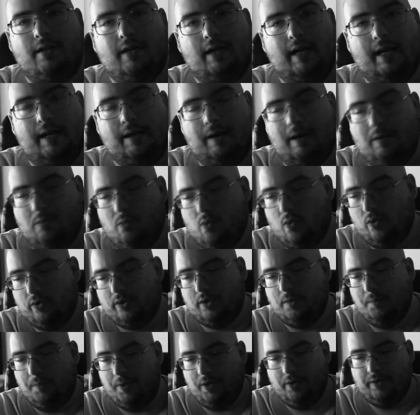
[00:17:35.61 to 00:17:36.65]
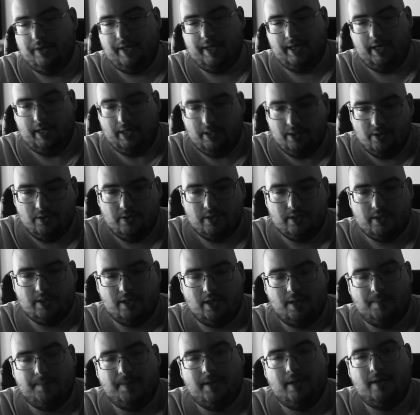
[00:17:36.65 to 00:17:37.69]
I want to build that endurance
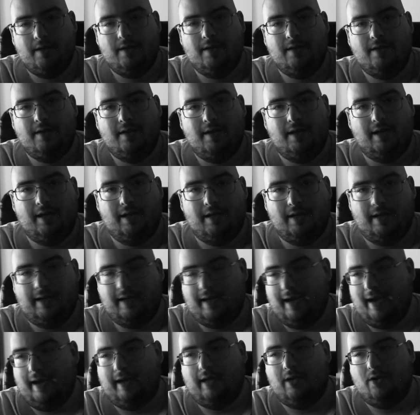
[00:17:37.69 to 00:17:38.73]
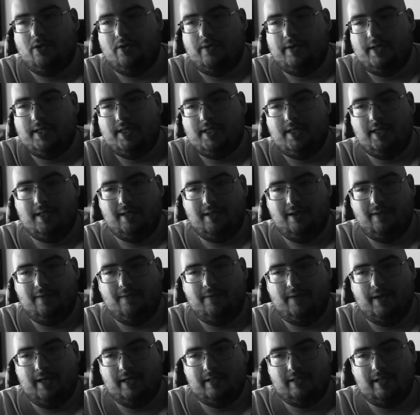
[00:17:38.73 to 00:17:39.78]
up. And like I can already see the
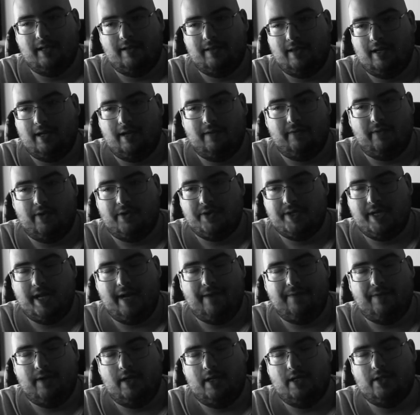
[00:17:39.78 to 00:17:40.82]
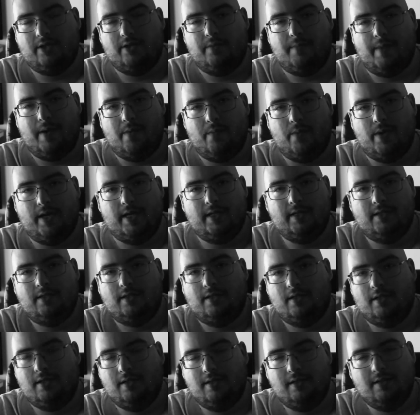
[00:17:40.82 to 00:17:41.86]
effects. I think I've lost half an inch on my
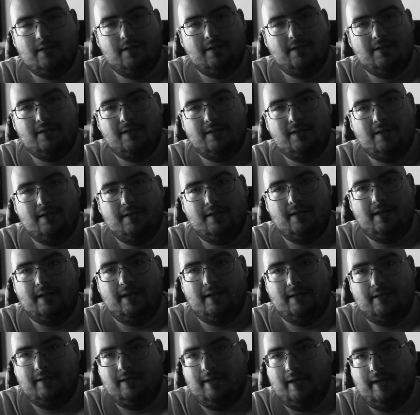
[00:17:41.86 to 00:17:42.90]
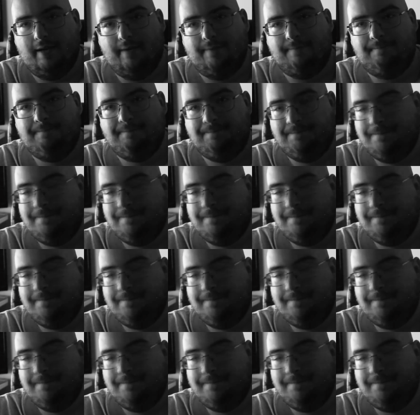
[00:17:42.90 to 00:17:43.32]
waist. And yeah.